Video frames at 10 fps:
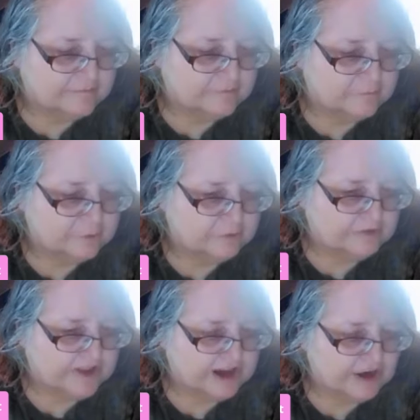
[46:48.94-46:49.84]
we'll be
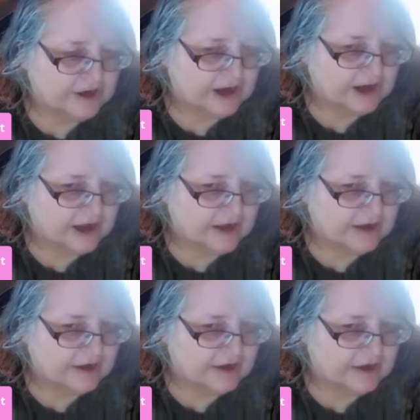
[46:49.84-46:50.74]
there.
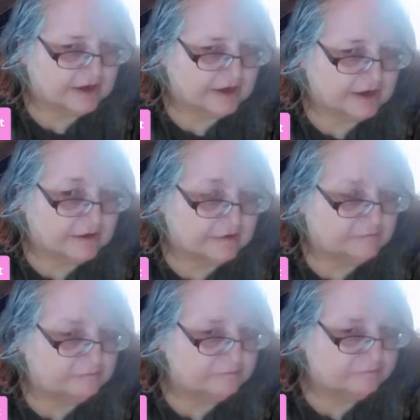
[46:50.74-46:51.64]
And
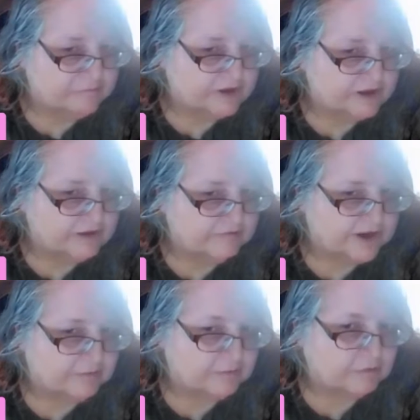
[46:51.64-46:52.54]
if
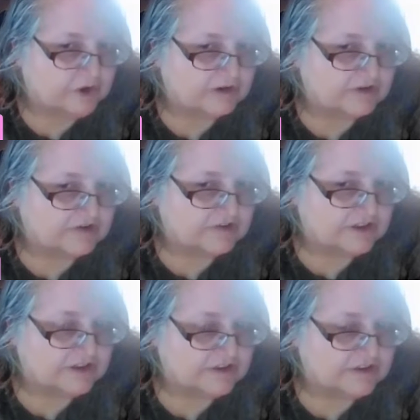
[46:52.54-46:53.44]
anyone watches
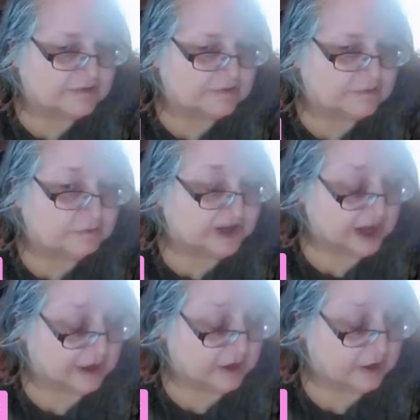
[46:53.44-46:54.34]
this to the
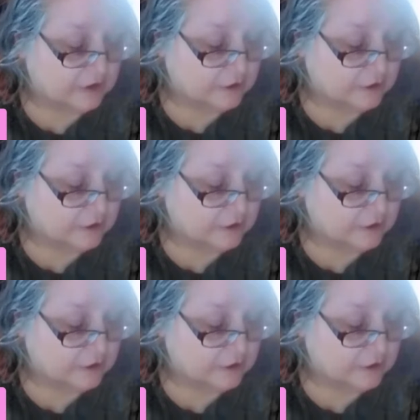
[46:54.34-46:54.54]
end,